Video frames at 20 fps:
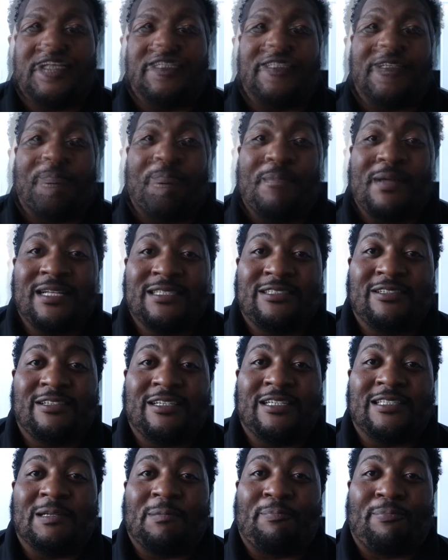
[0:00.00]
It's
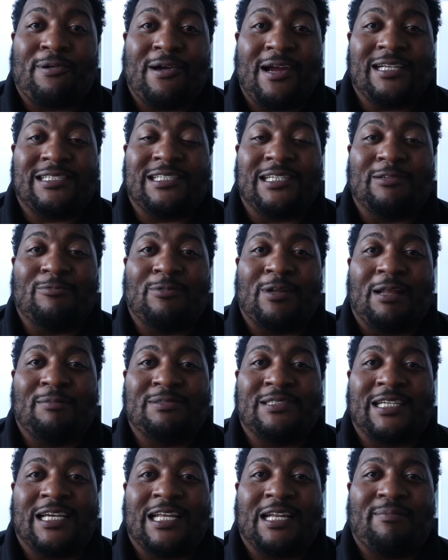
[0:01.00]
mentally depressing when I'm
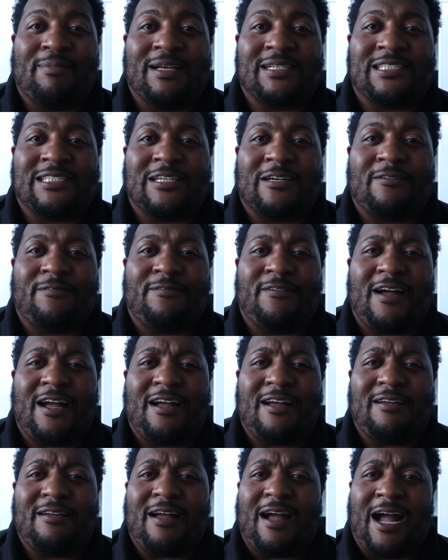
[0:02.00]
saying to myself,
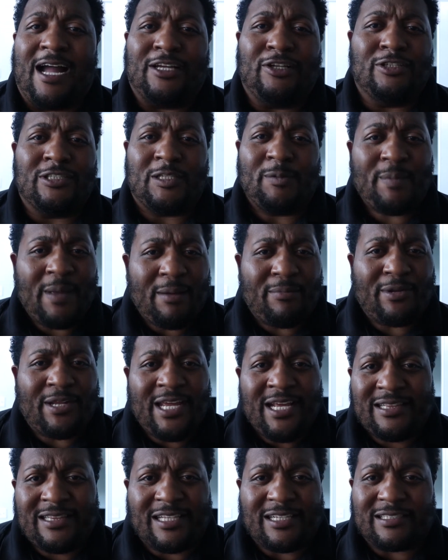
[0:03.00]
I used to be able to
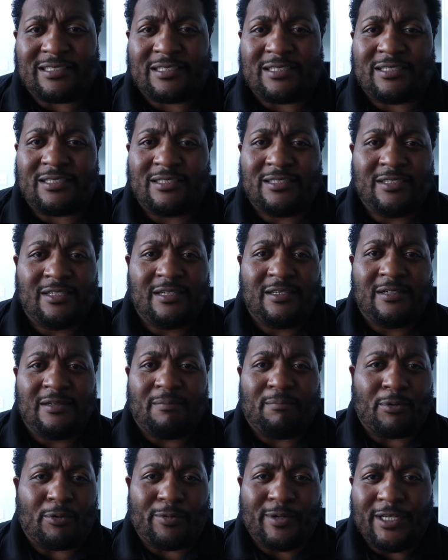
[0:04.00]
eat this
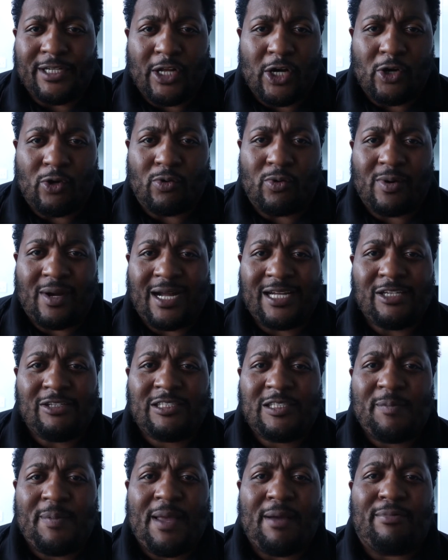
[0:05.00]
burrito. I
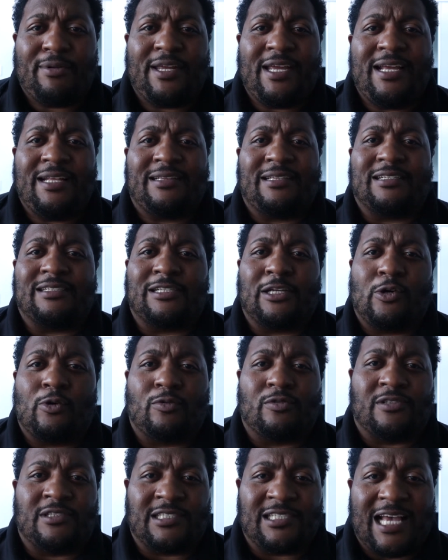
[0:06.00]
used to be able to eat this
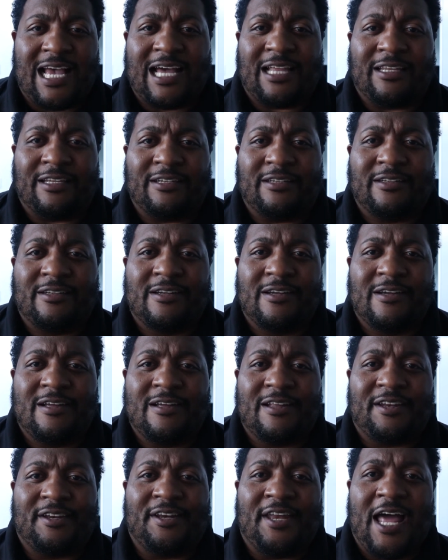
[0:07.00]
whole salad.
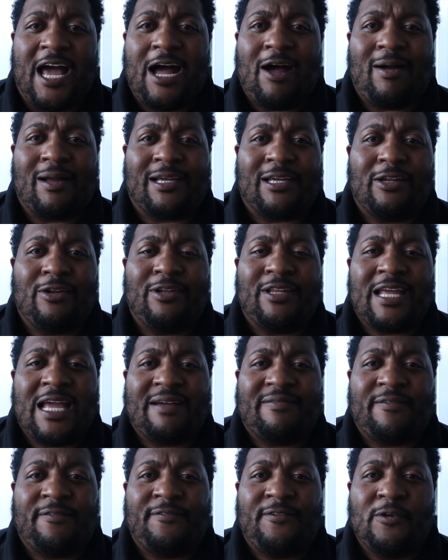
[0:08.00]
Now I can only
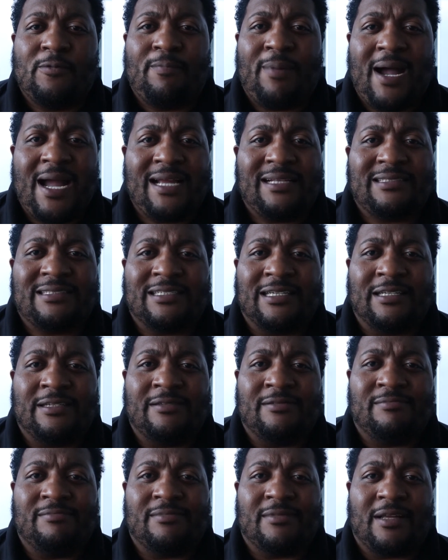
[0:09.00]
have a few bites
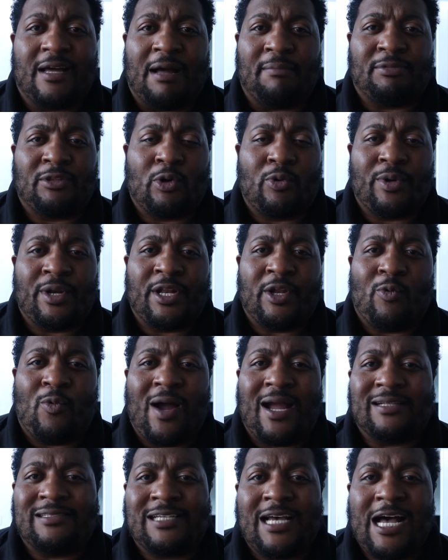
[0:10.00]
and I'm throwing in the
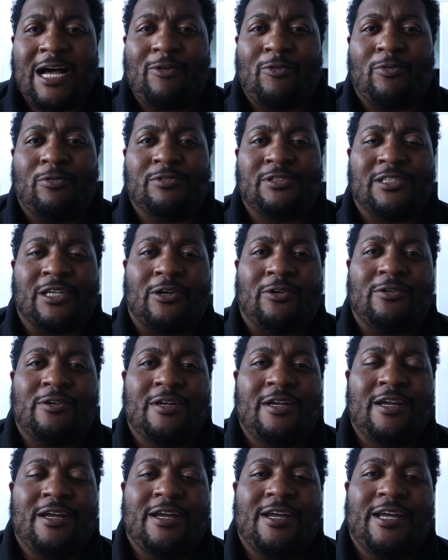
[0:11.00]
white towel. So
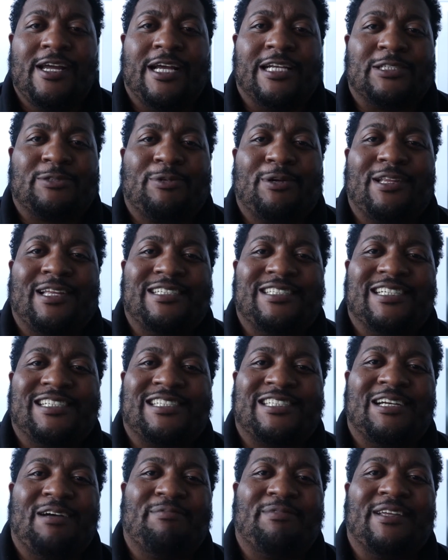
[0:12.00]
it's really
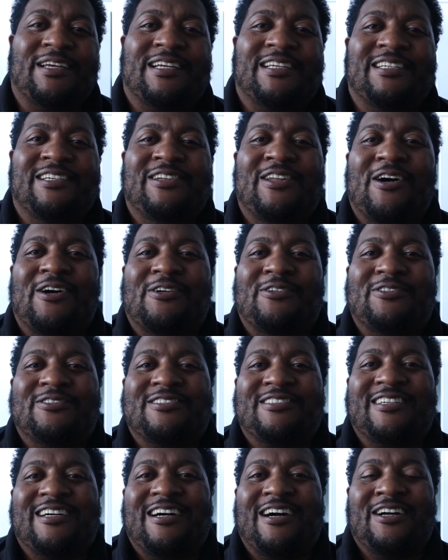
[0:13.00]
just something,
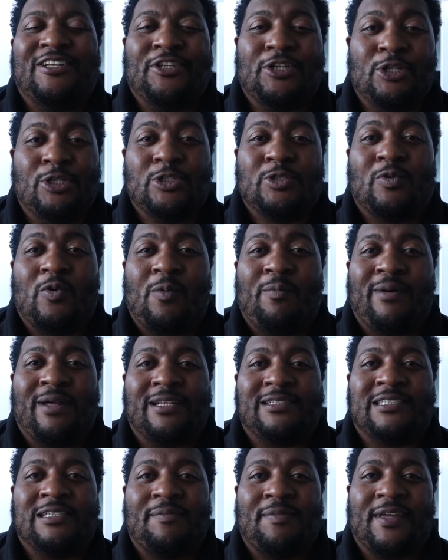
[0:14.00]
unusual, but
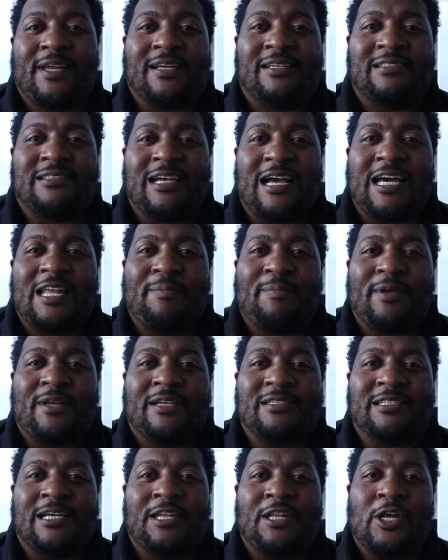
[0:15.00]
it's something exciting
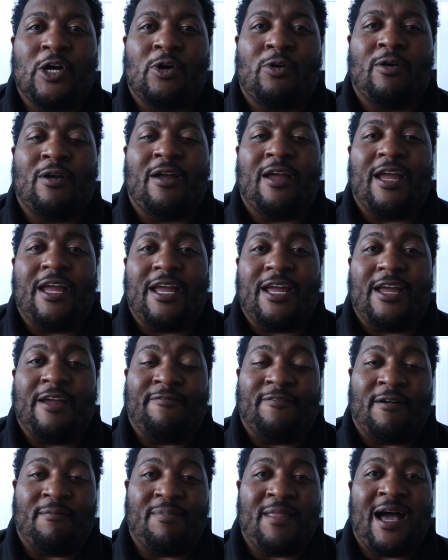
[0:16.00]
because I know
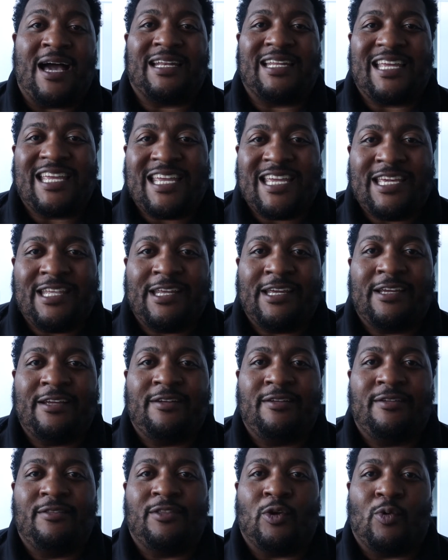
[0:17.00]
if I'm not
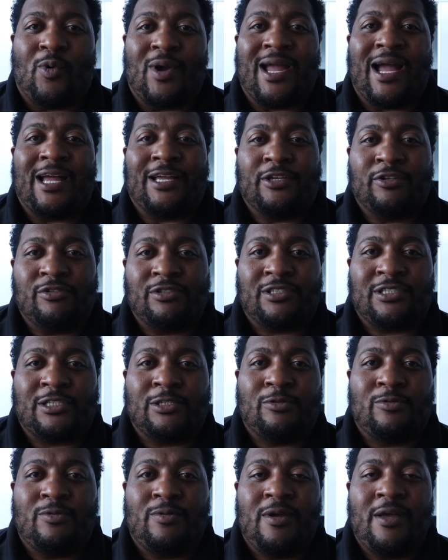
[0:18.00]
eating the way I used
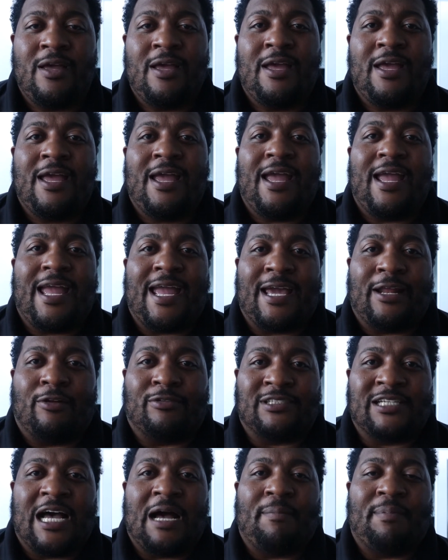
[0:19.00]
to, and on
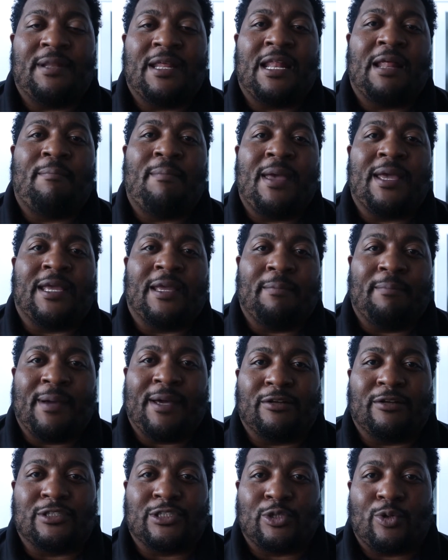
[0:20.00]
top of that, I'm making
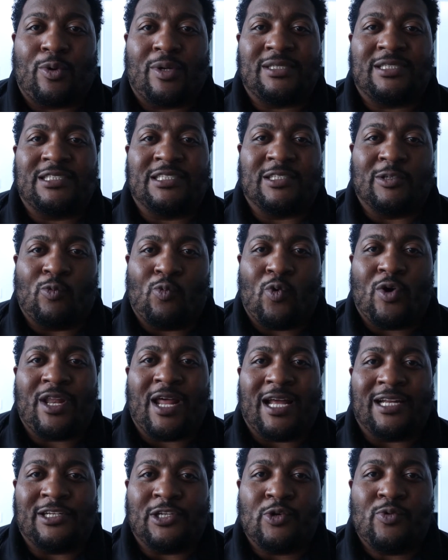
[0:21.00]
choices in what
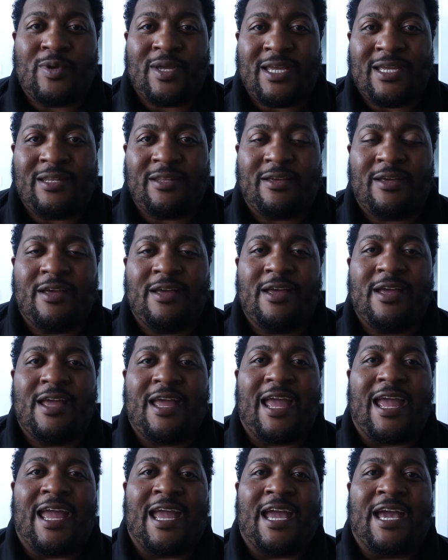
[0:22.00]
I do eat,
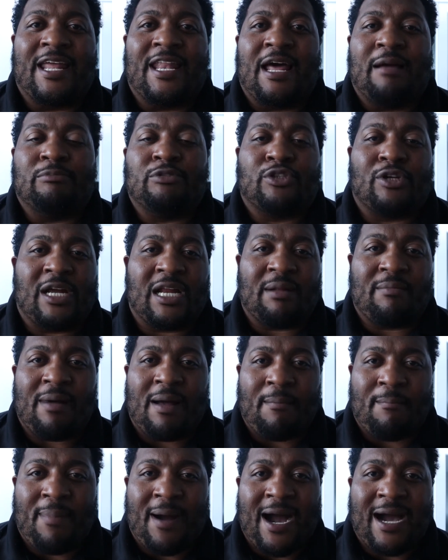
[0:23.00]
and I'm training
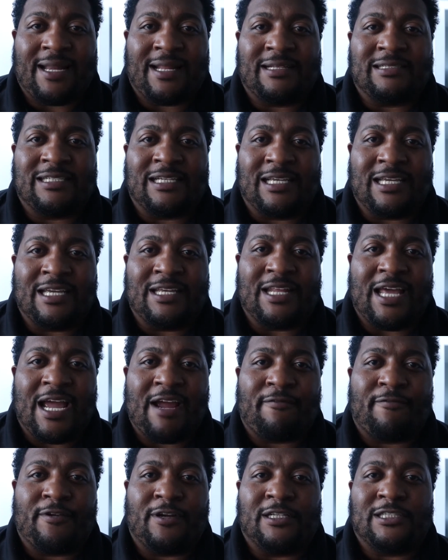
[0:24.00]
my body to eat
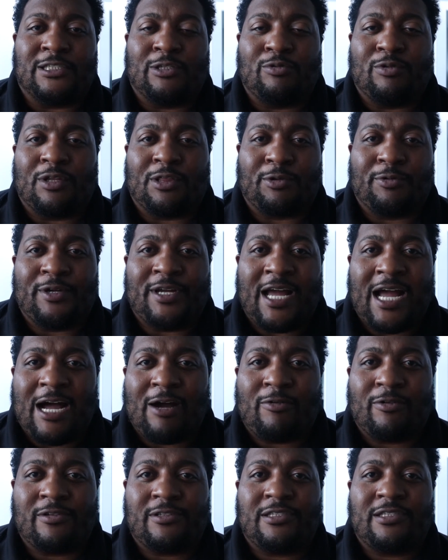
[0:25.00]
every 2 to 3
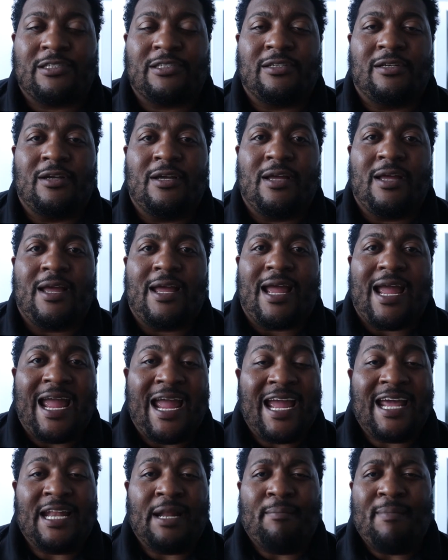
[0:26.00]
hours,
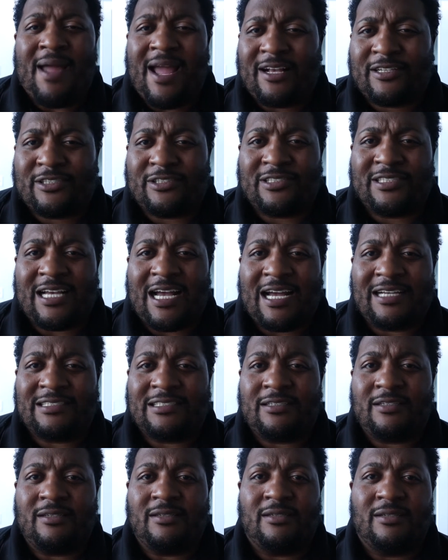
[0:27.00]
and I'm
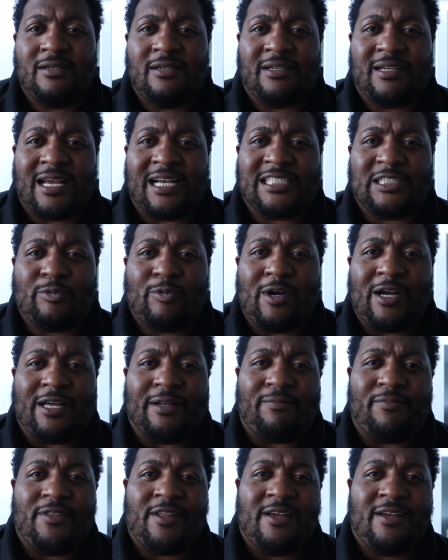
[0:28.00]
exercising, guess
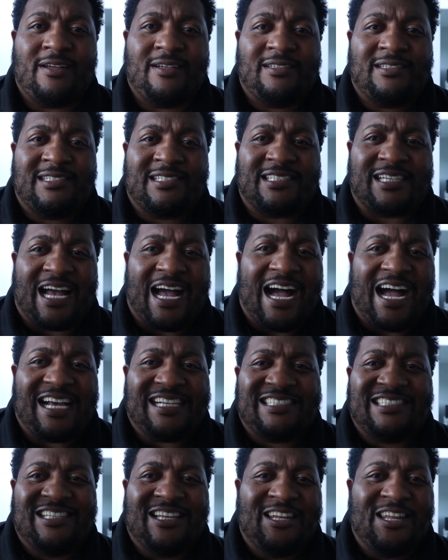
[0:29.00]
what?
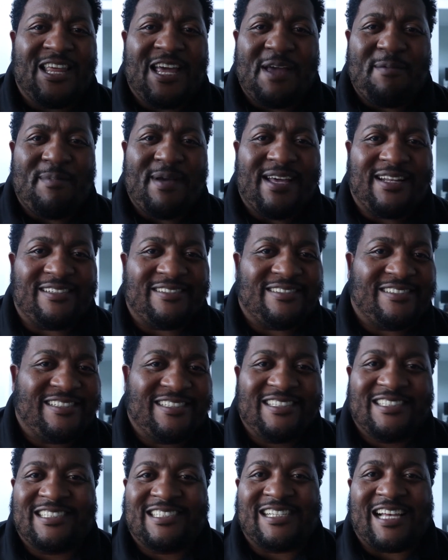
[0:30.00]
Sky's the limit.
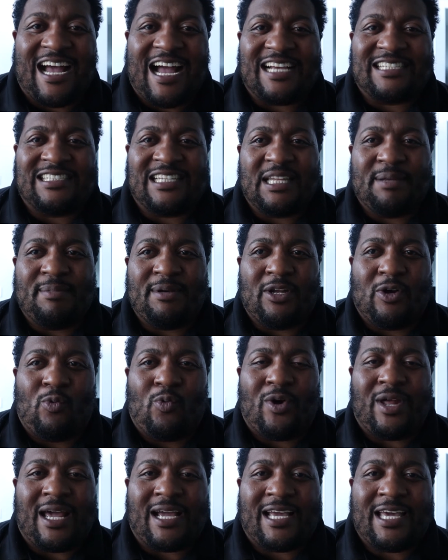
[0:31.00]
Sky's the limit on
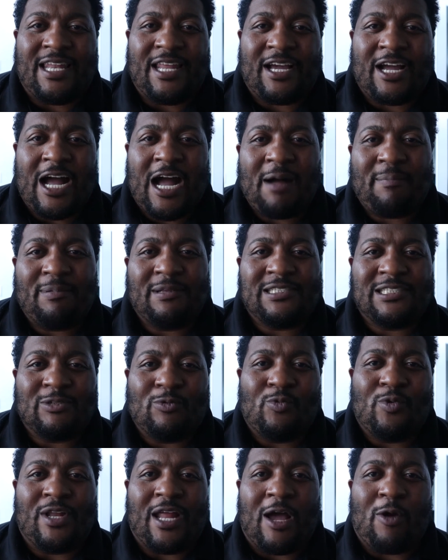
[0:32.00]
what I can accomplish
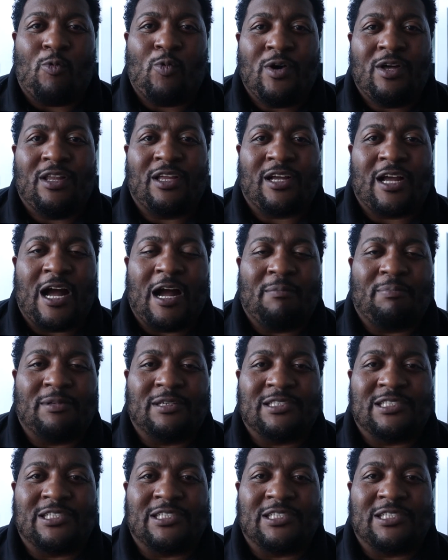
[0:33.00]
and what I will accomplish.